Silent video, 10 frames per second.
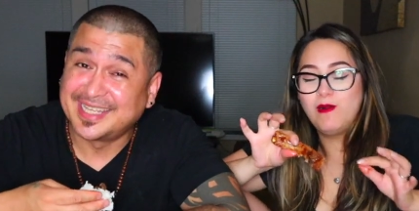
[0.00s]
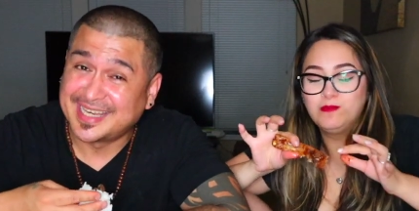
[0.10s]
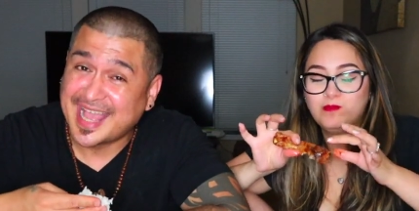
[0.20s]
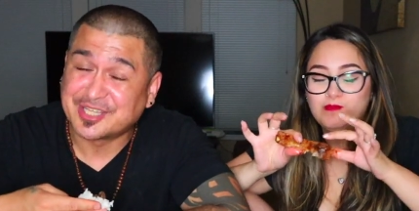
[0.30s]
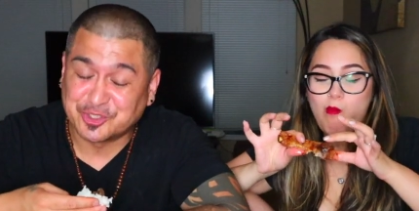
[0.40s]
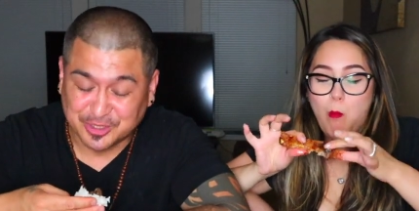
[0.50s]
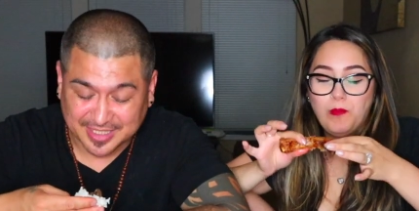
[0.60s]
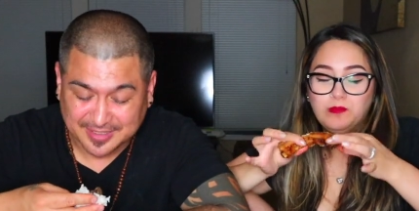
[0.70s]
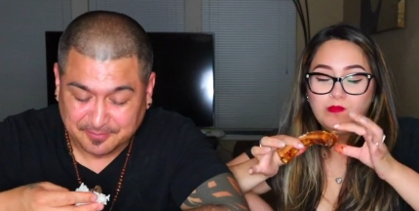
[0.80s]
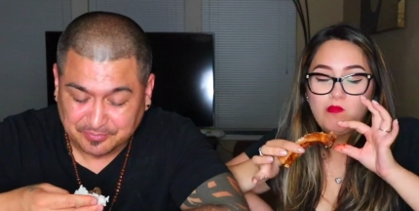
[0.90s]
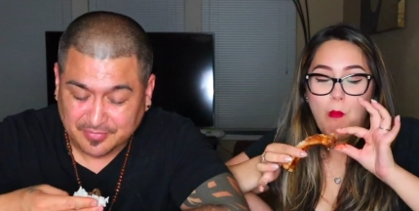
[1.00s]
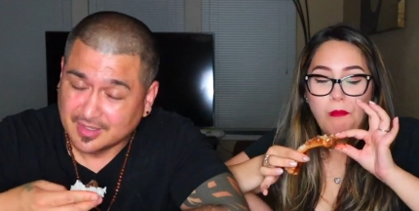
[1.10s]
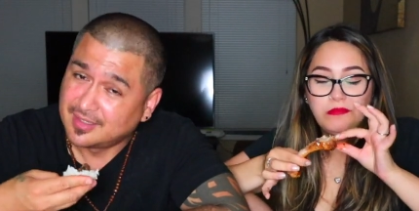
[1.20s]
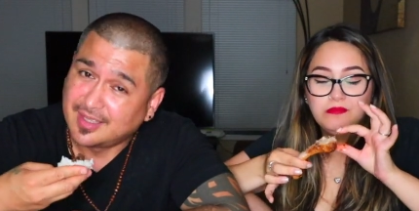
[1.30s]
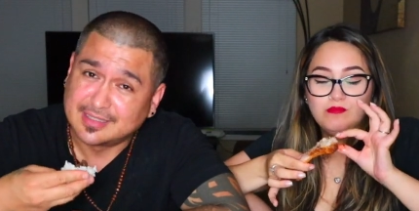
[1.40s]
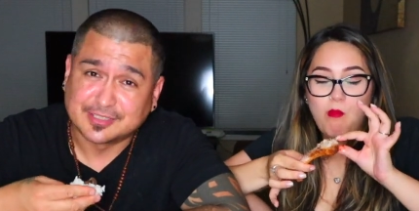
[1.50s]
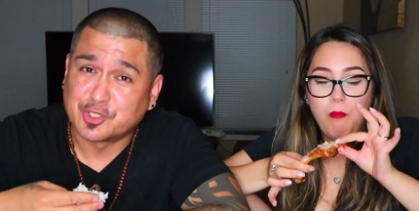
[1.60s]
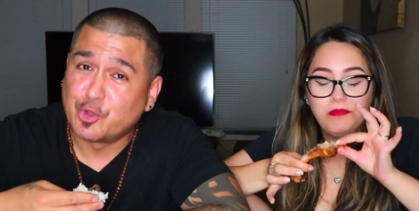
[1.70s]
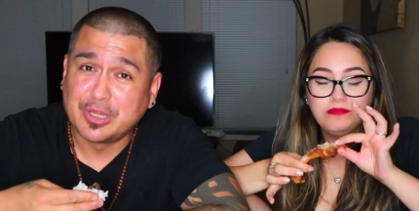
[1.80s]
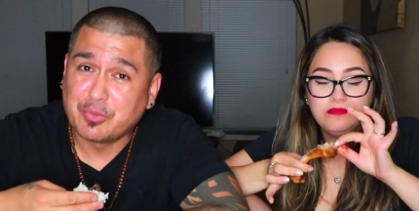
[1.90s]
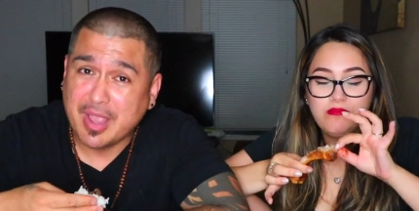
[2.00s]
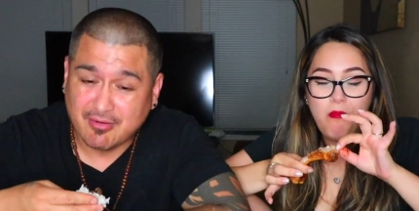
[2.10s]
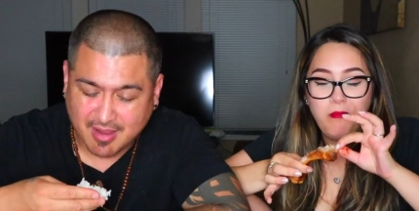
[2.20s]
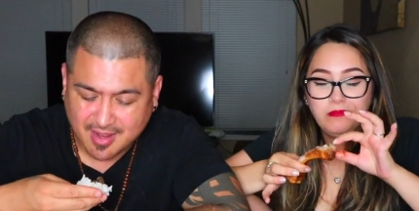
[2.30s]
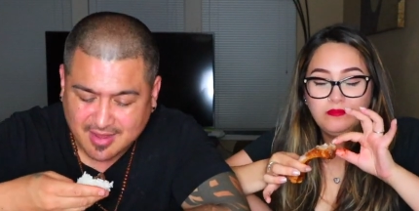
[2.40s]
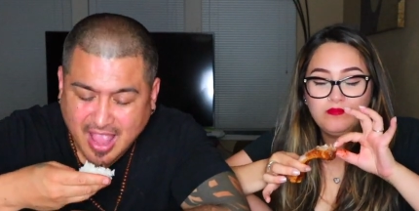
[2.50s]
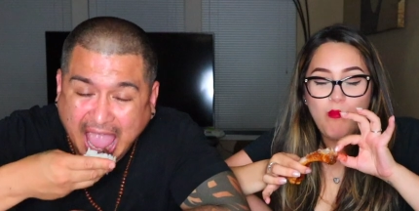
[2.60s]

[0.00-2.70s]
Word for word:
Speaker 1: I did actually. That's the only way, right?